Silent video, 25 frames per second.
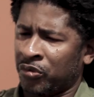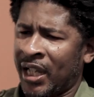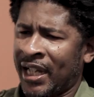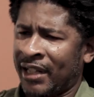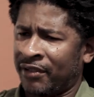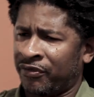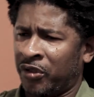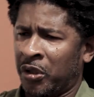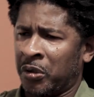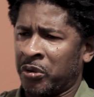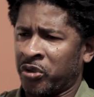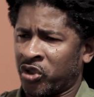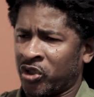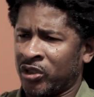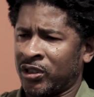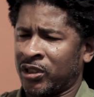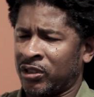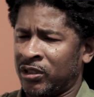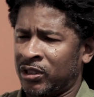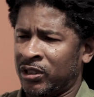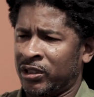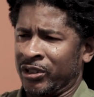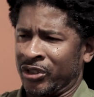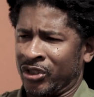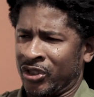Black folks
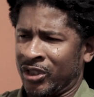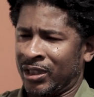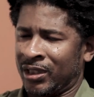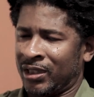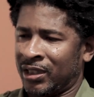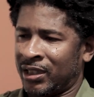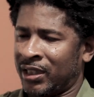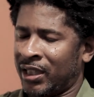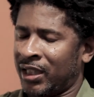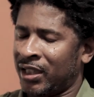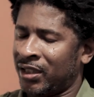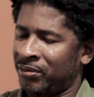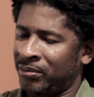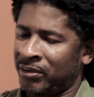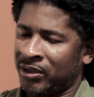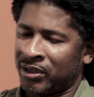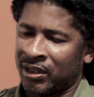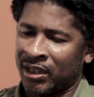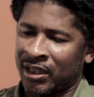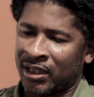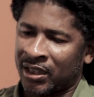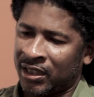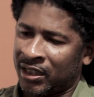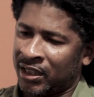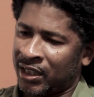just need to stick together. We're
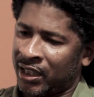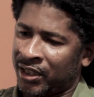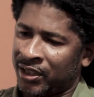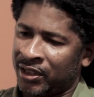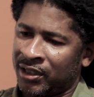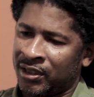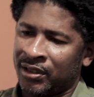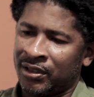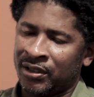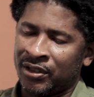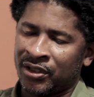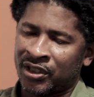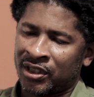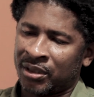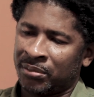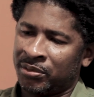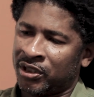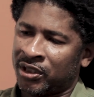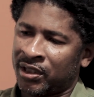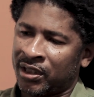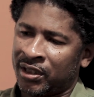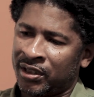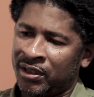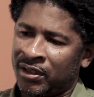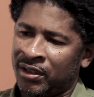sticking together in the
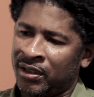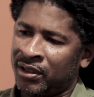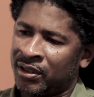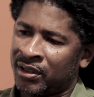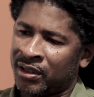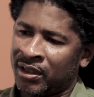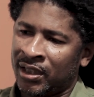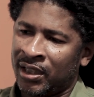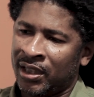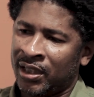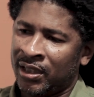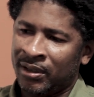cemeteries.